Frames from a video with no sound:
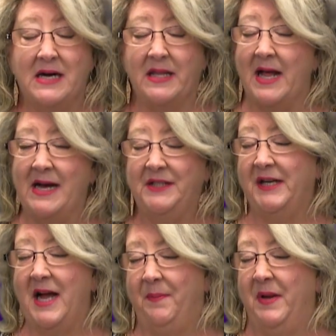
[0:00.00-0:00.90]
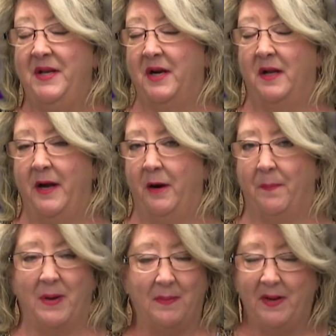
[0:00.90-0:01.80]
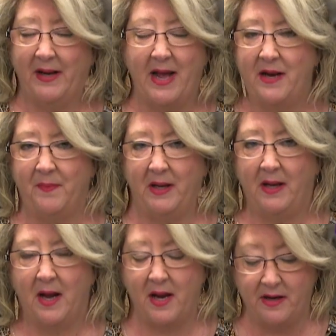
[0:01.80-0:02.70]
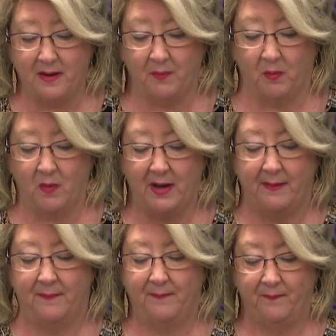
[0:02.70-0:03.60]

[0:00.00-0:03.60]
Elijah had been declared public enemy number one,